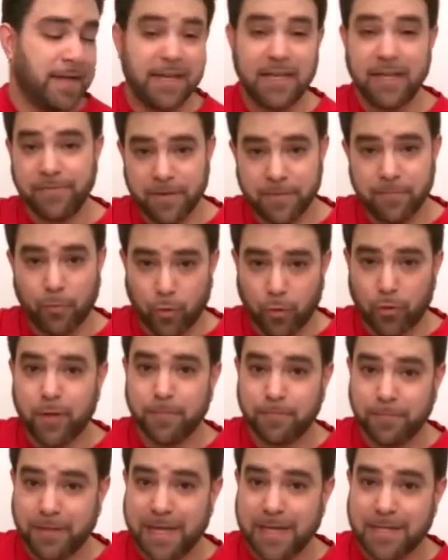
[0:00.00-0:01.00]
and even more
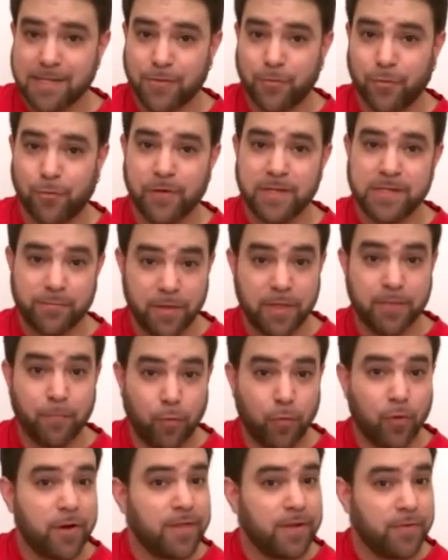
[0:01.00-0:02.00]
complex chords with
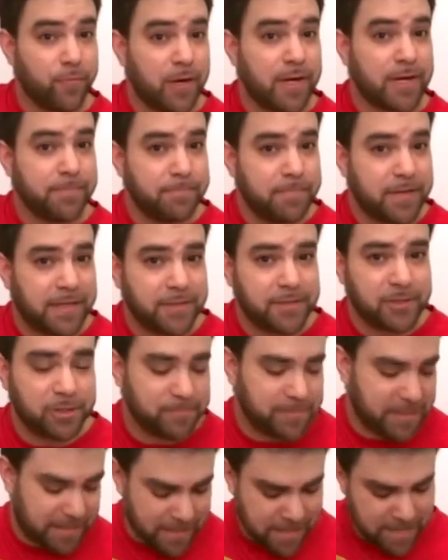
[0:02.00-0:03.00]
more than one
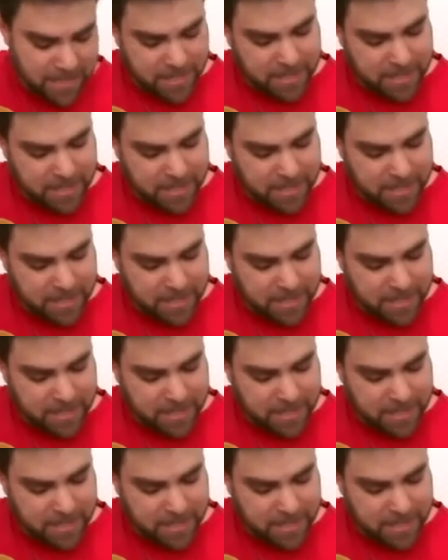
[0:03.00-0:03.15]
embellishment.